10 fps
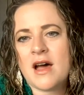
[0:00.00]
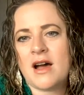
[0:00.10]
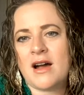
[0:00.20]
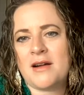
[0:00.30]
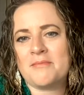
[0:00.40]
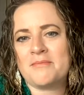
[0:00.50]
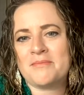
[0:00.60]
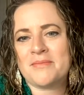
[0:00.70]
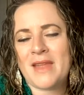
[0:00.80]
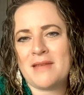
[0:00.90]
and
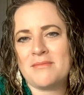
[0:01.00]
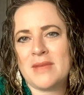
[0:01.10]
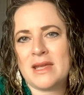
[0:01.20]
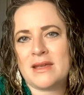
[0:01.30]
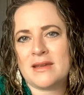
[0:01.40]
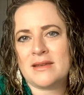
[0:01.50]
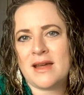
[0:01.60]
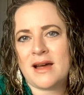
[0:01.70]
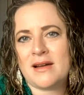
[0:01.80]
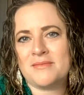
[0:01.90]
make it
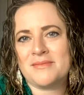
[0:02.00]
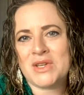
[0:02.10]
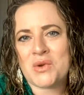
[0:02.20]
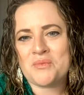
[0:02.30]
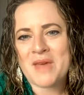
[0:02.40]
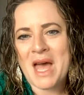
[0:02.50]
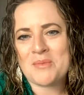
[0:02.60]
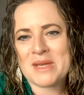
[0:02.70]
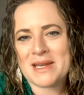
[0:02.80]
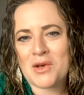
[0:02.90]

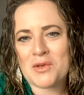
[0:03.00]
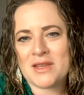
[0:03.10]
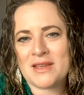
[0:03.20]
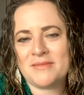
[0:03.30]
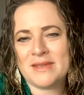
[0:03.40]
happy and healthy